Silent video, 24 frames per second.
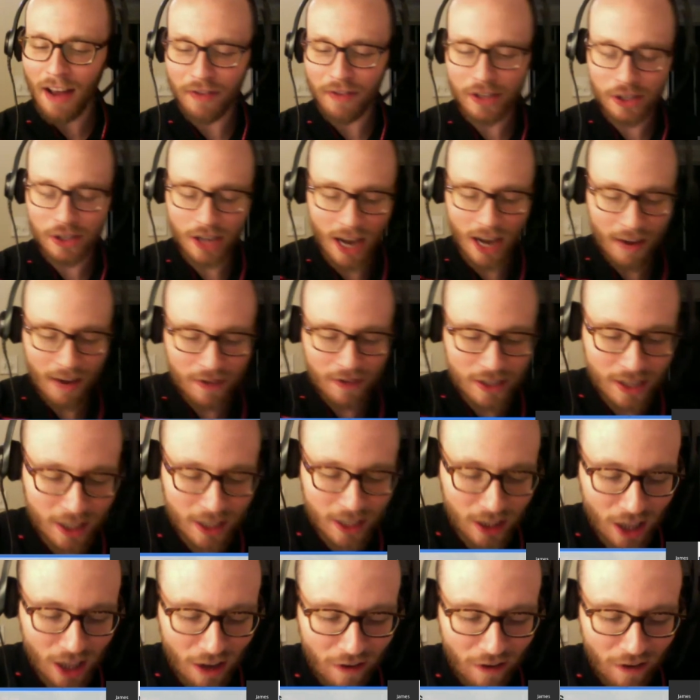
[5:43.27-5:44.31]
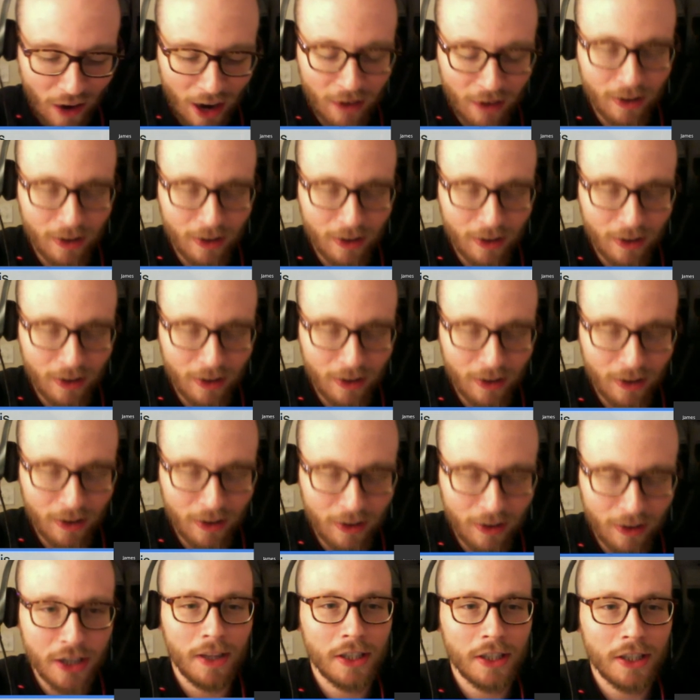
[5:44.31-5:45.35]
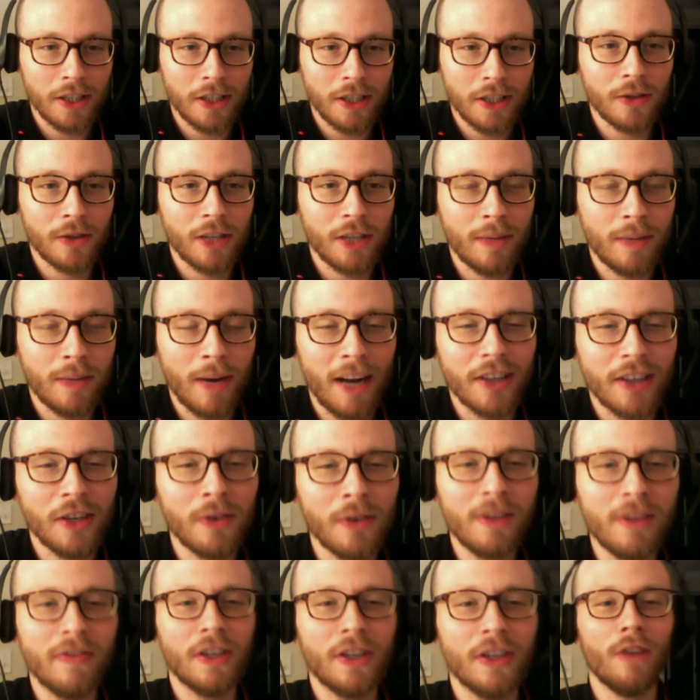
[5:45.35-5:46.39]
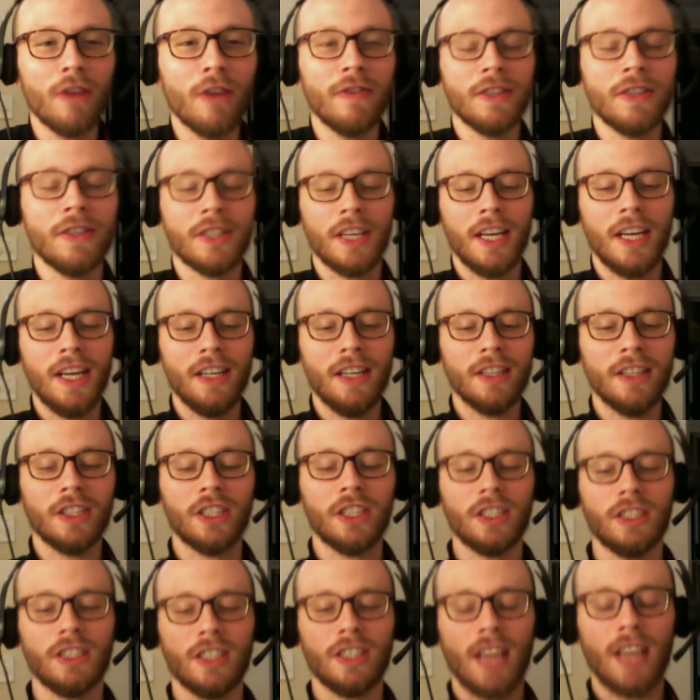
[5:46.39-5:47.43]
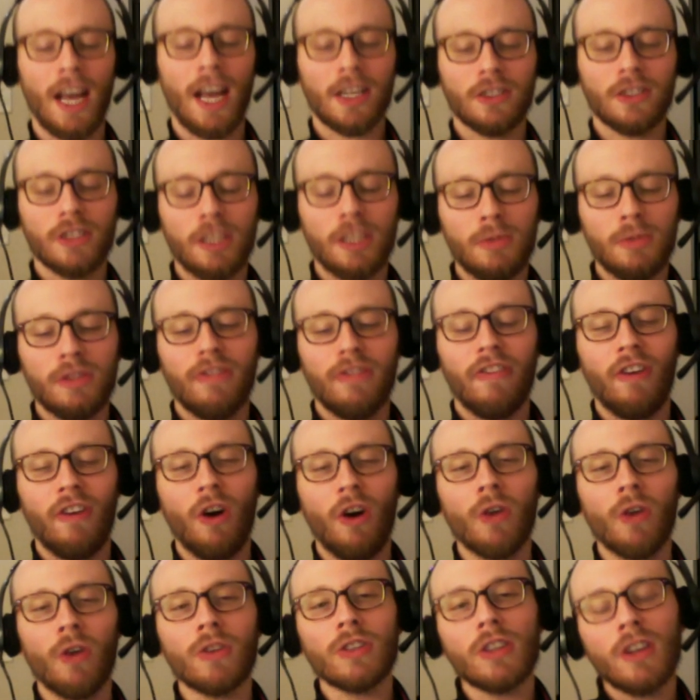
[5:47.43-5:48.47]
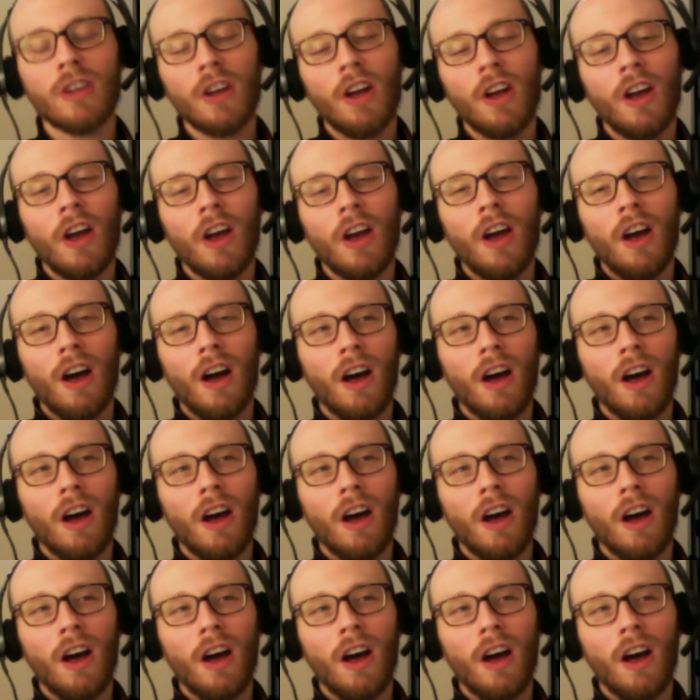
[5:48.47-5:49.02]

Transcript: this like love-hate relationship with the English national team, and I don't even know if it's the English national team's fault.